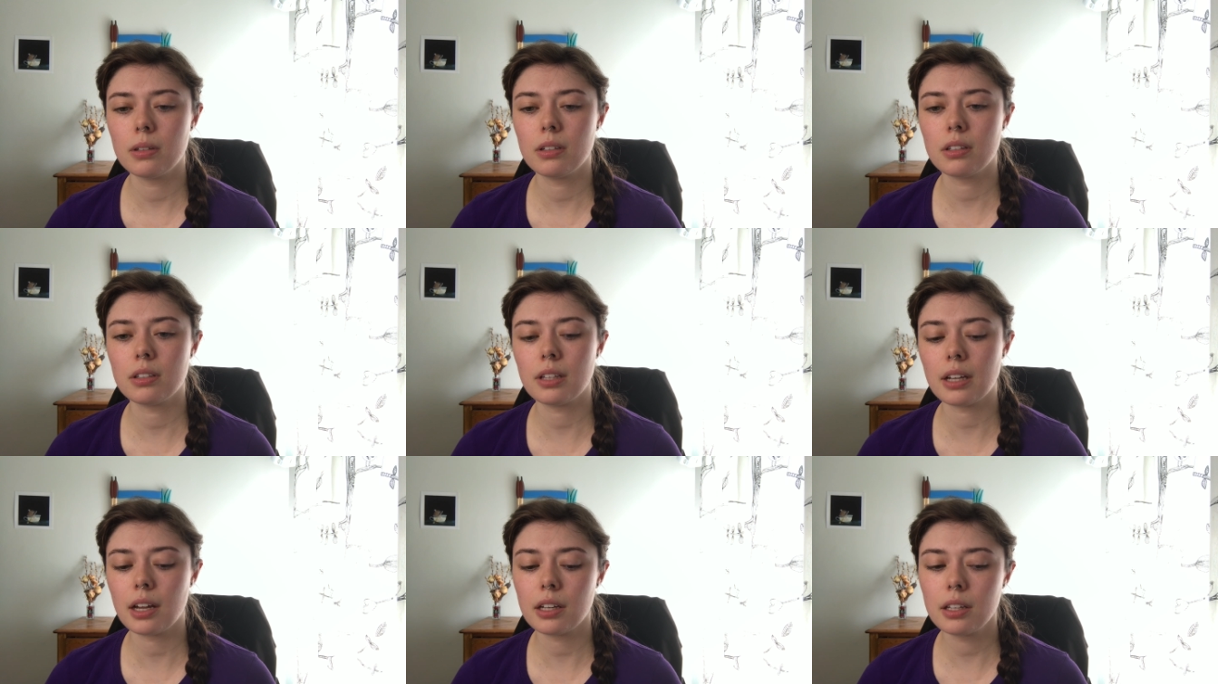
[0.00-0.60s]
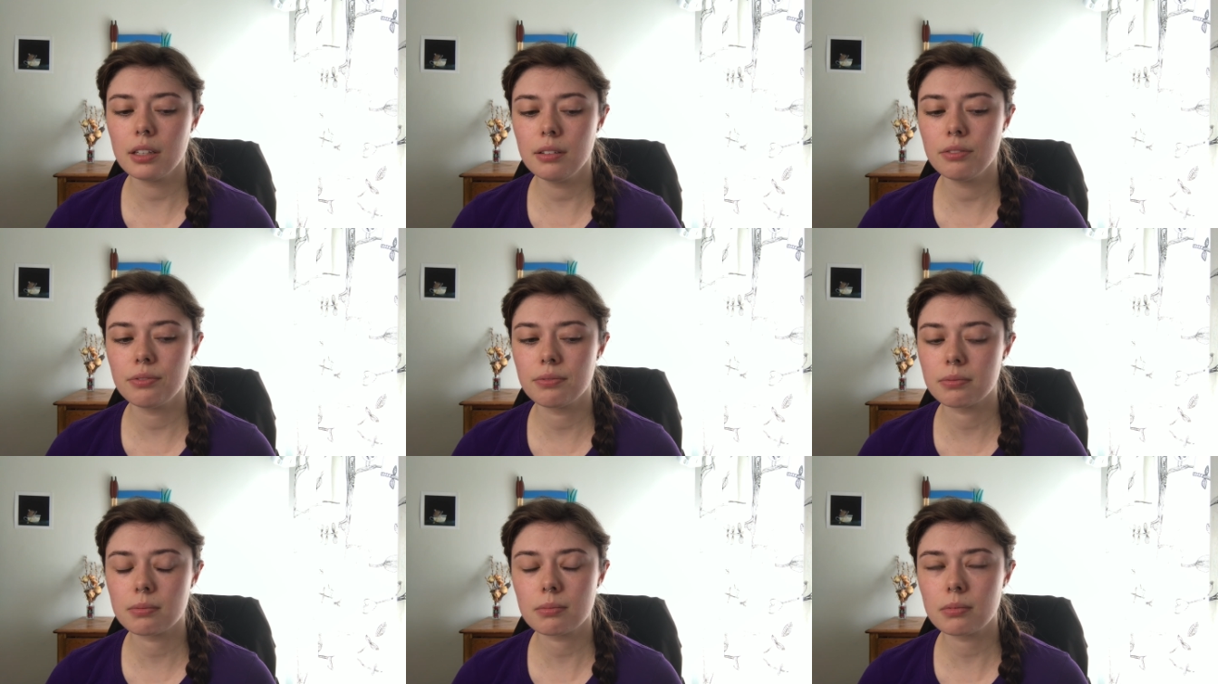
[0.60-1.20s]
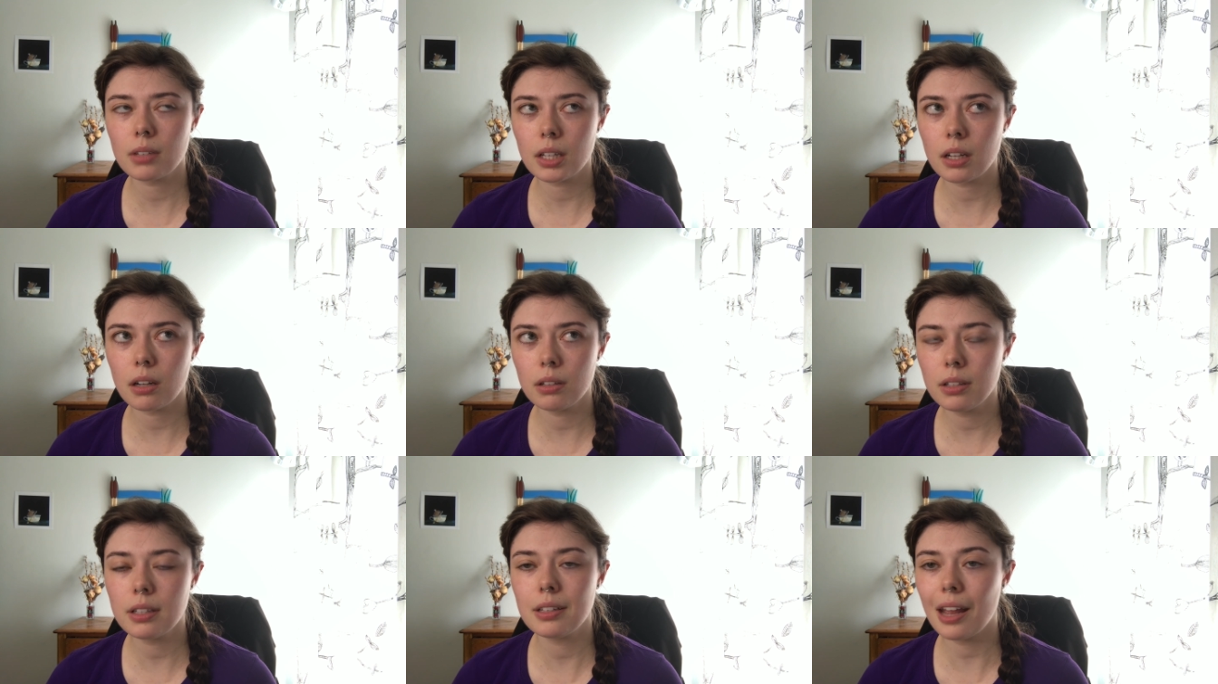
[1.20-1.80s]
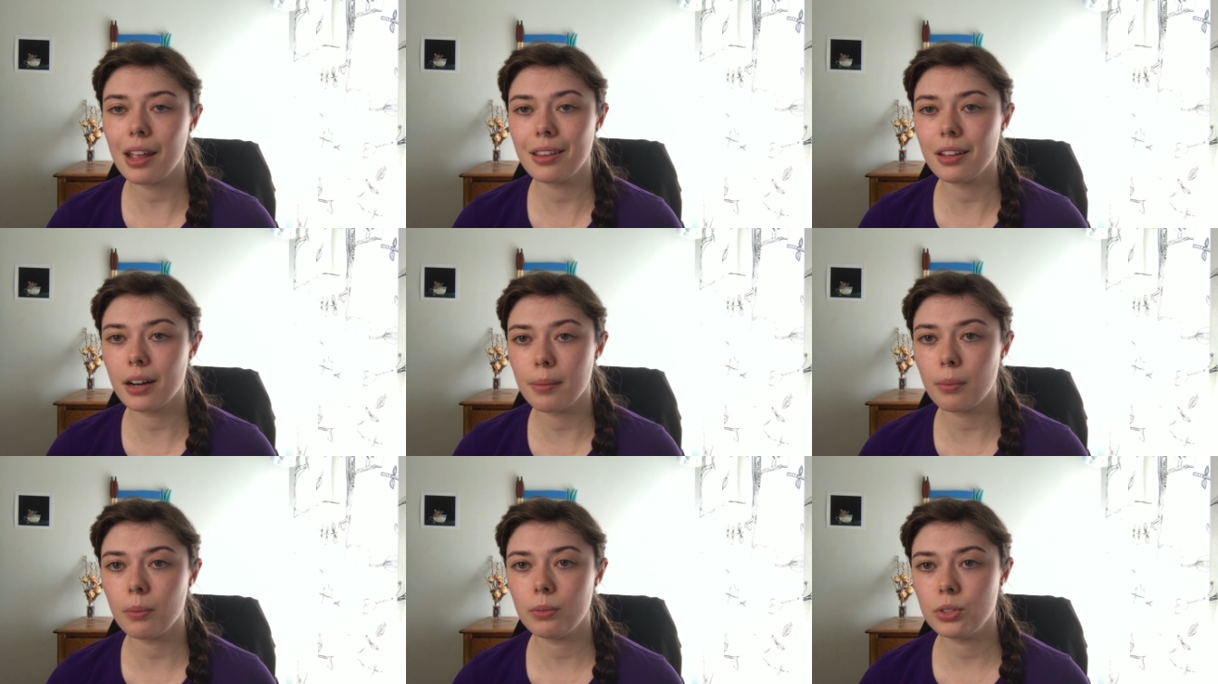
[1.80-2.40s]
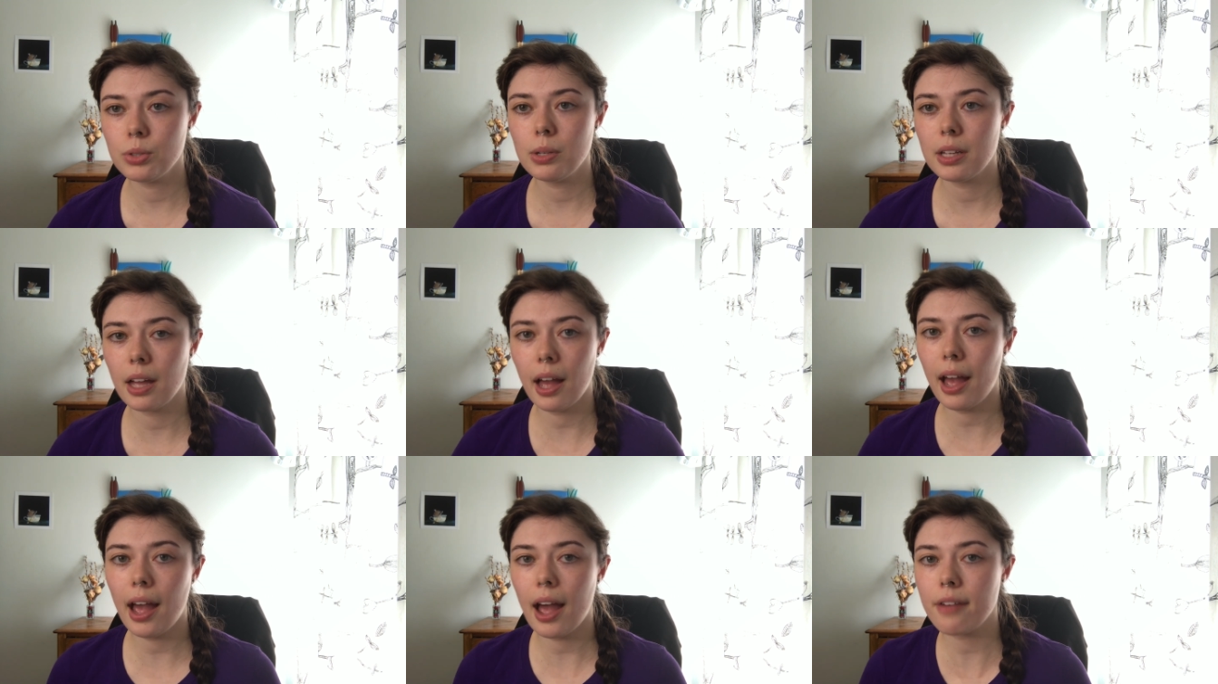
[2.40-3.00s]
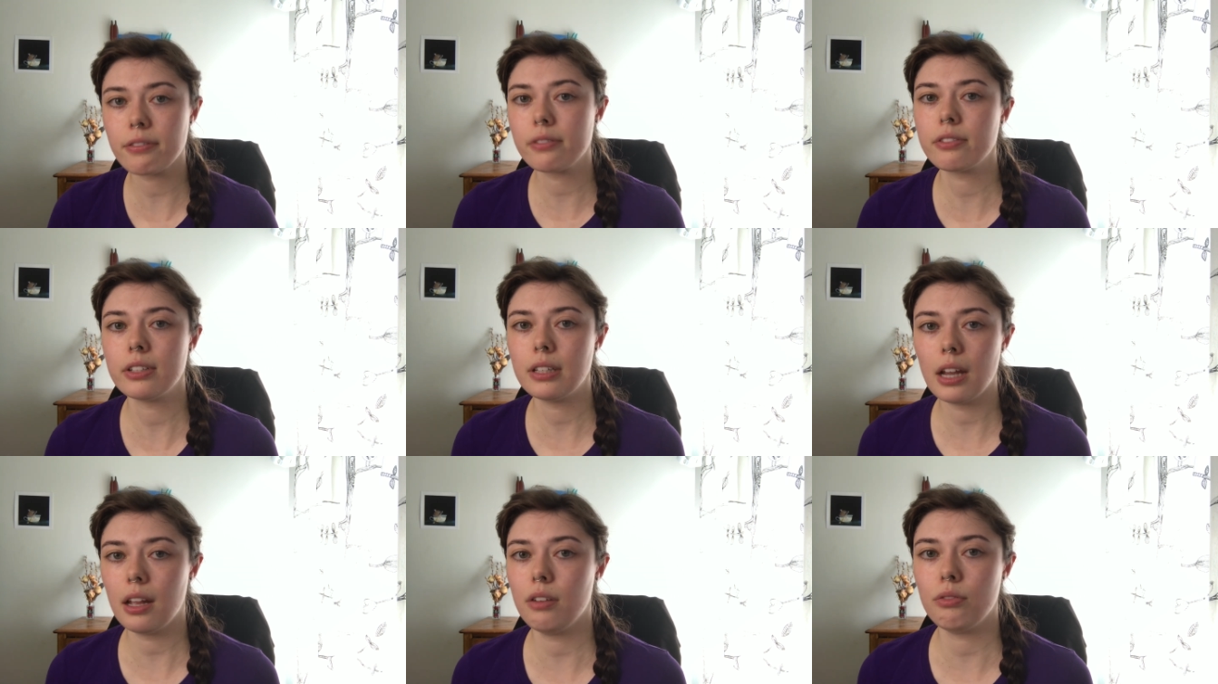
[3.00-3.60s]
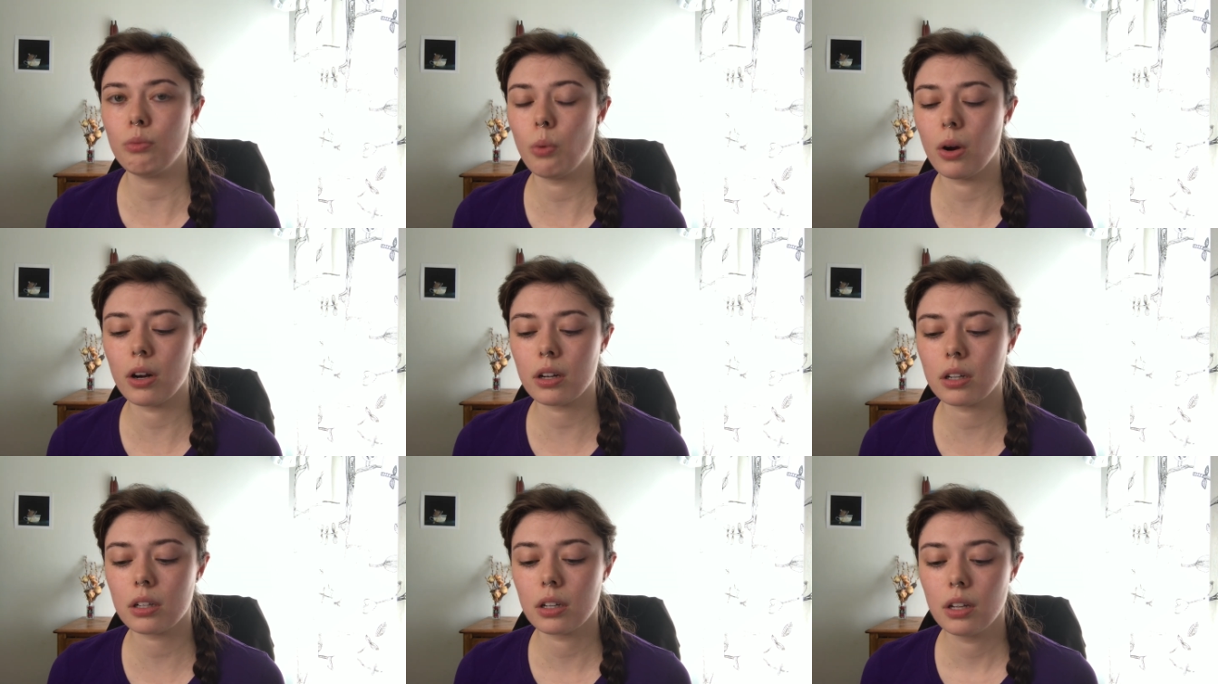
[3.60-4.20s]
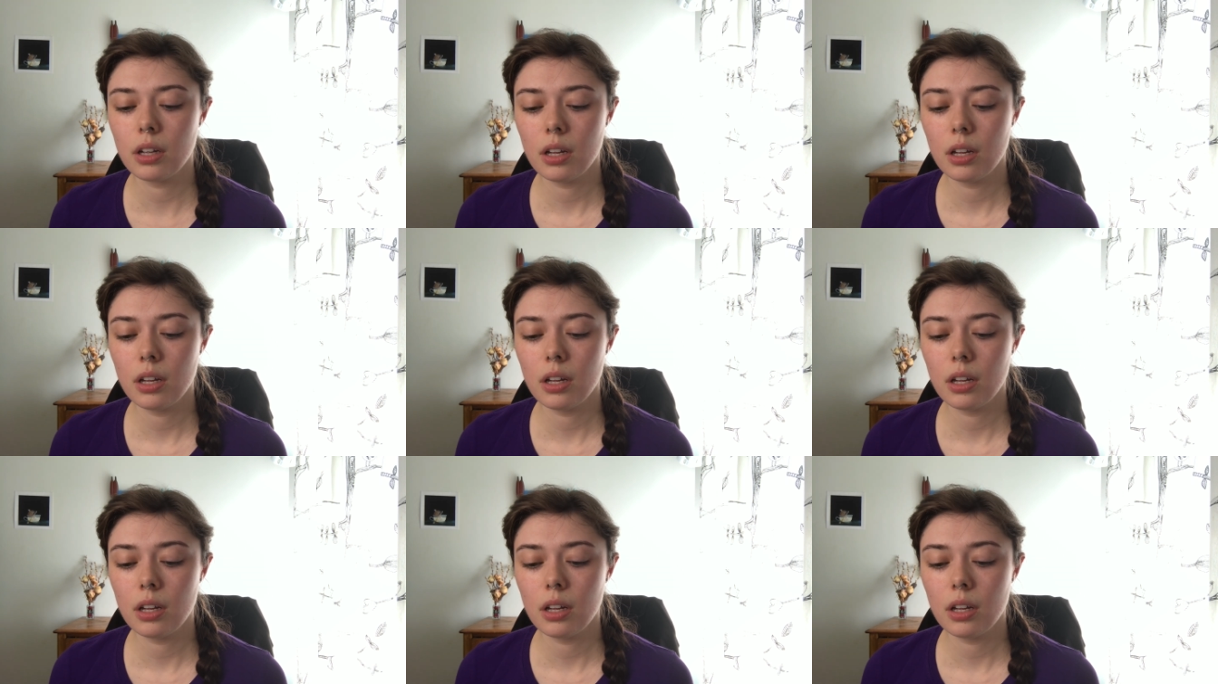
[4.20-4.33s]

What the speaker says: it's like I can, like on the day that I'm doing half of a day of work,